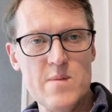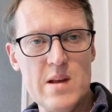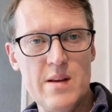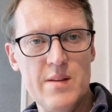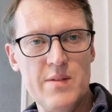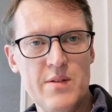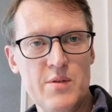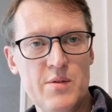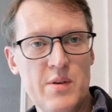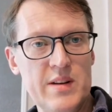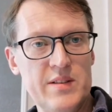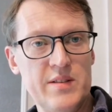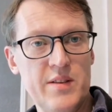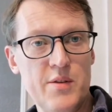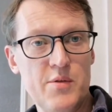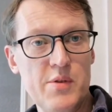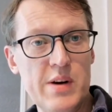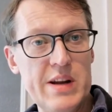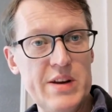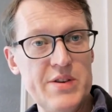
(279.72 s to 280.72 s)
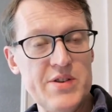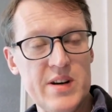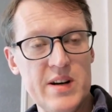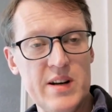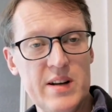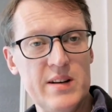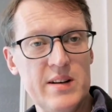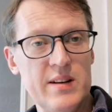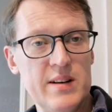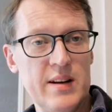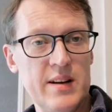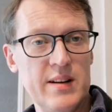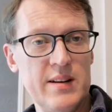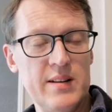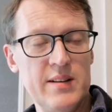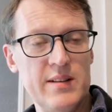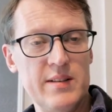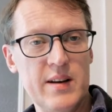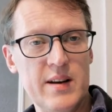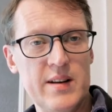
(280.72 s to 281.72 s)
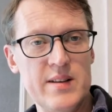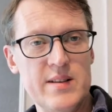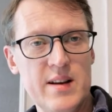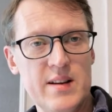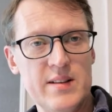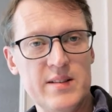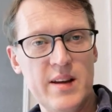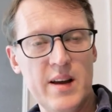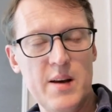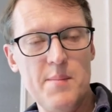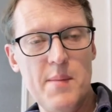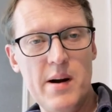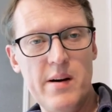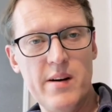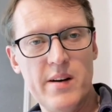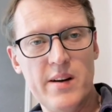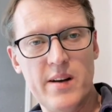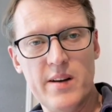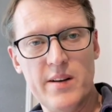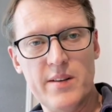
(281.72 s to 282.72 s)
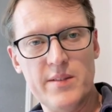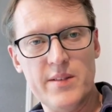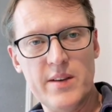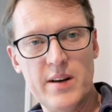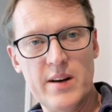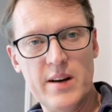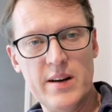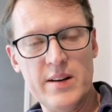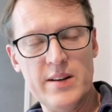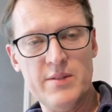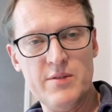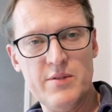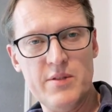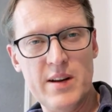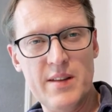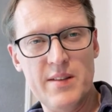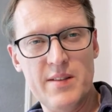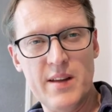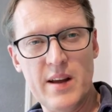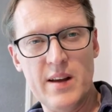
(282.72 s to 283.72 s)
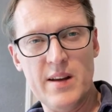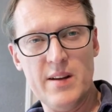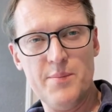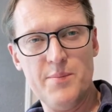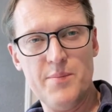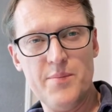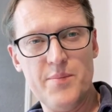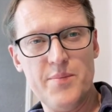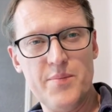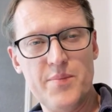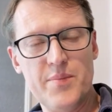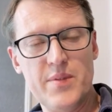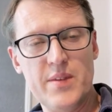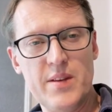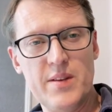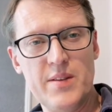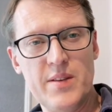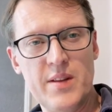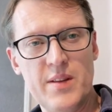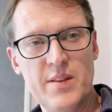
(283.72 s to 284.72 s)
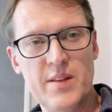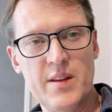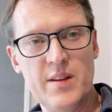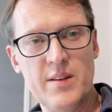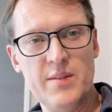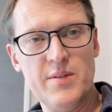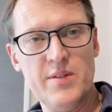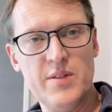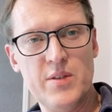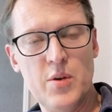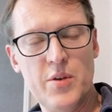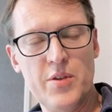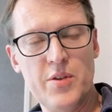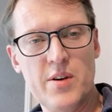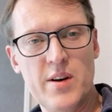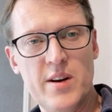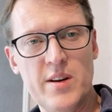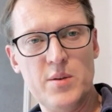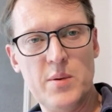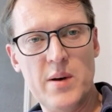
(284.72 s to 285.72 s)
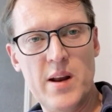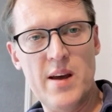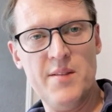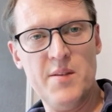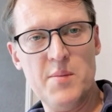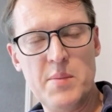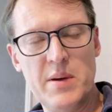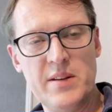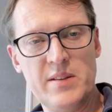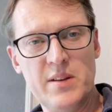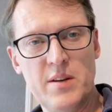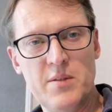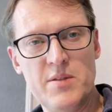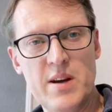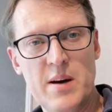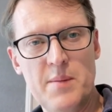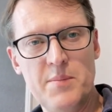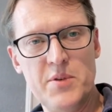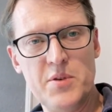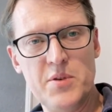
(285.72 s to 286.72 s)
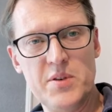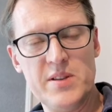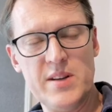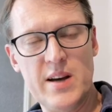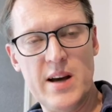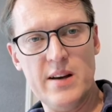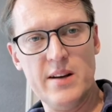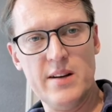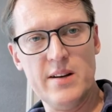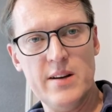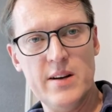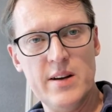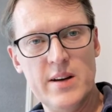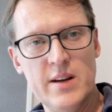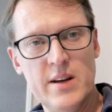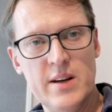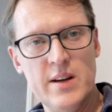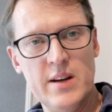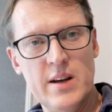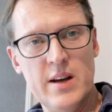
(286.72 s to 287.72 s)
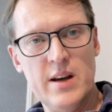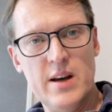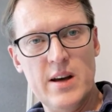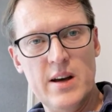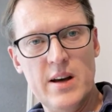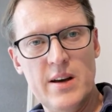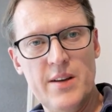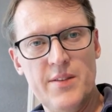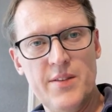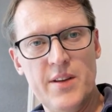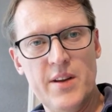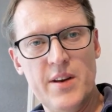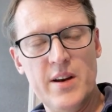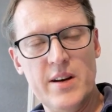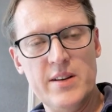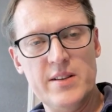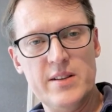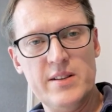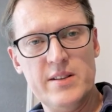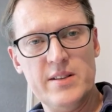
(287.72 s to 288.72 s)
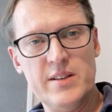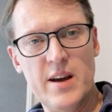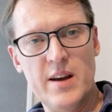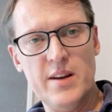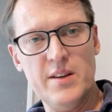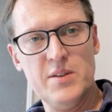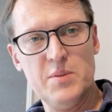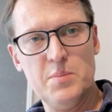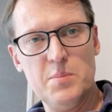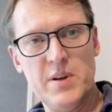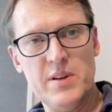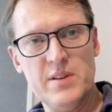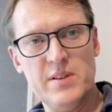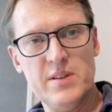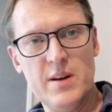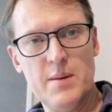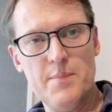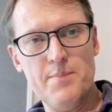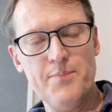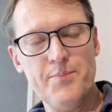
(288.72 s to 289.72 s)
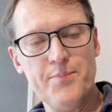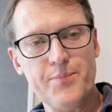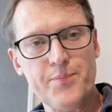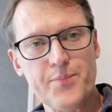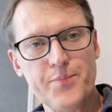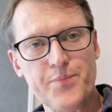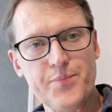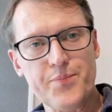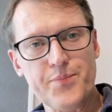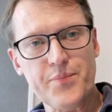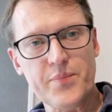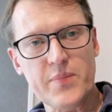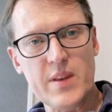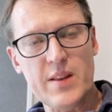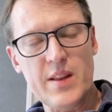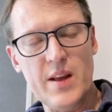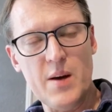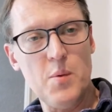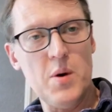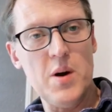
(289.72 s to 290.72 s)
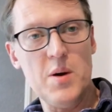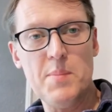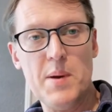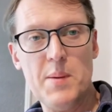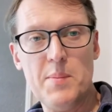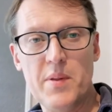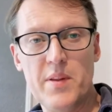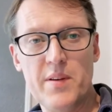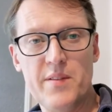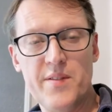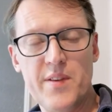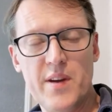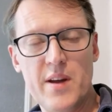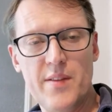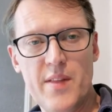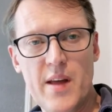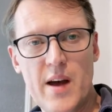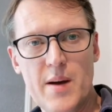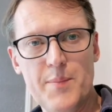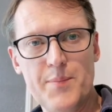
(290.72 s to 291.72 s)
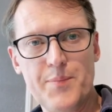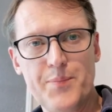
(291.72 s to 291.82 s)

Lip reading: the rest of the region, and I dare say America. I didn't really think that the North Koreans would ever be so dumb to attack the United States, but there were people that feared that.